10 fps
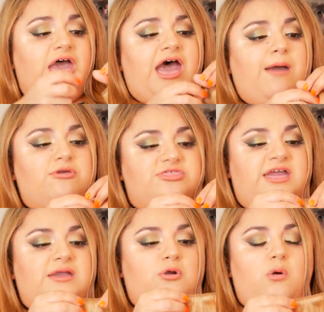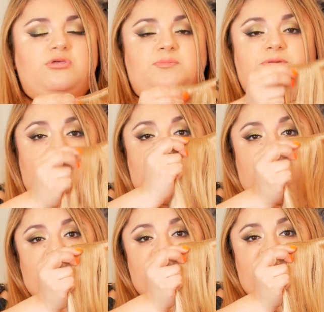you, I would say go with the
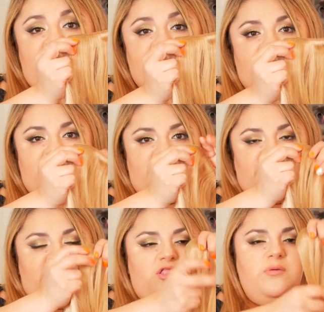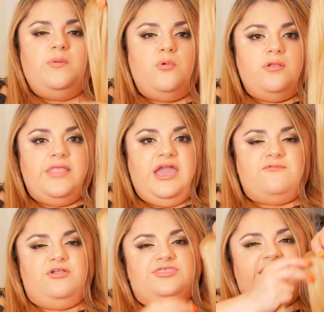Piccolina set because you get a little bit more
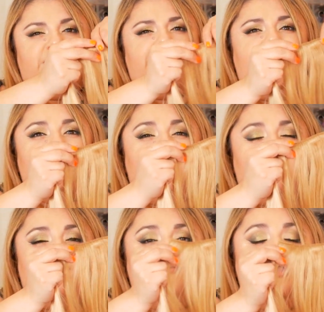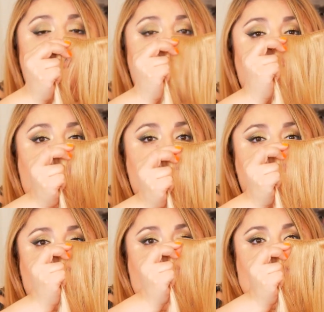length for the same amount of
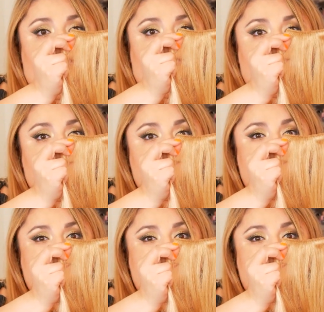grams of hair.